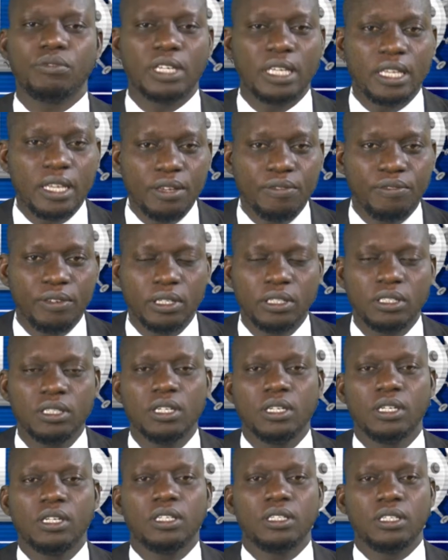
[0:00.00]
given
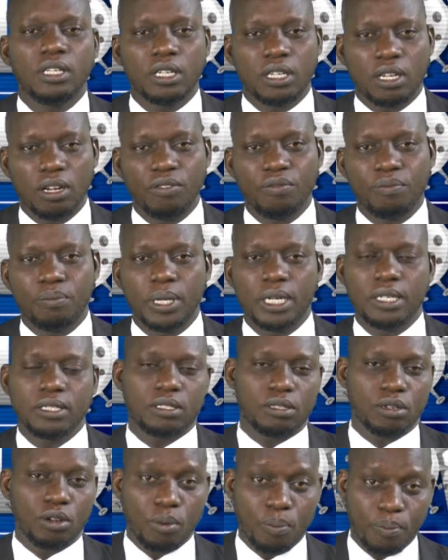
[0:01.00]
the
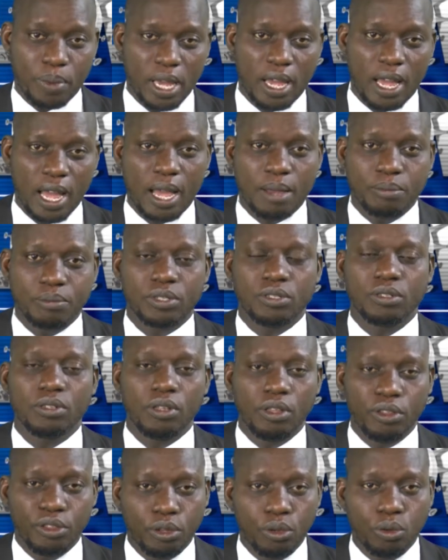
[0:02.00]
government or perhaps
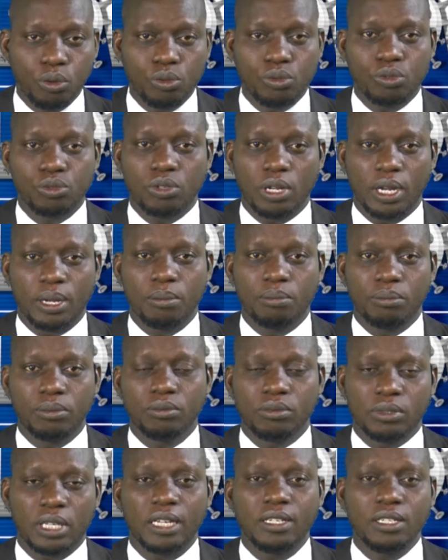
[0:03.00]
those
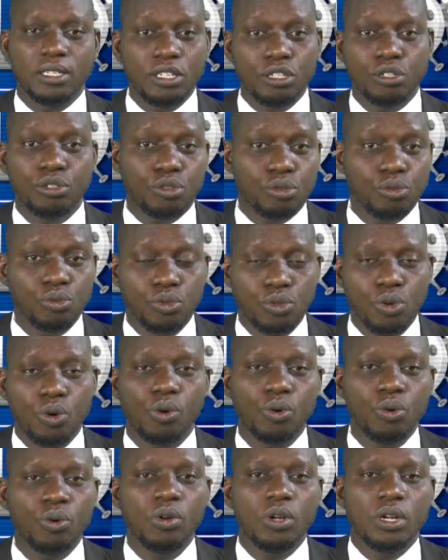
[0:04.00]
that needs to
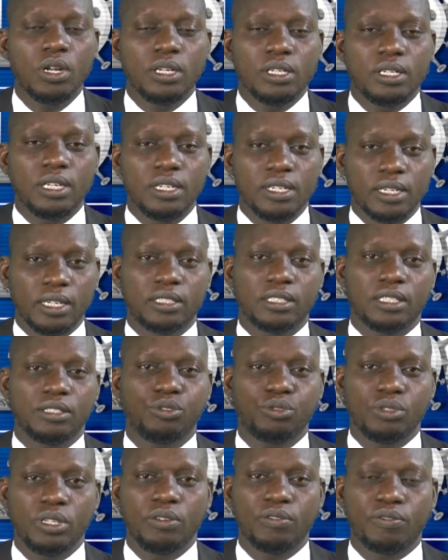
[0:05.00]
know the
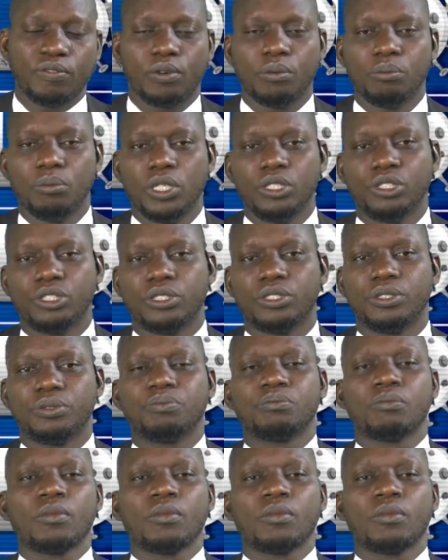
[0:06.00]
necessary information.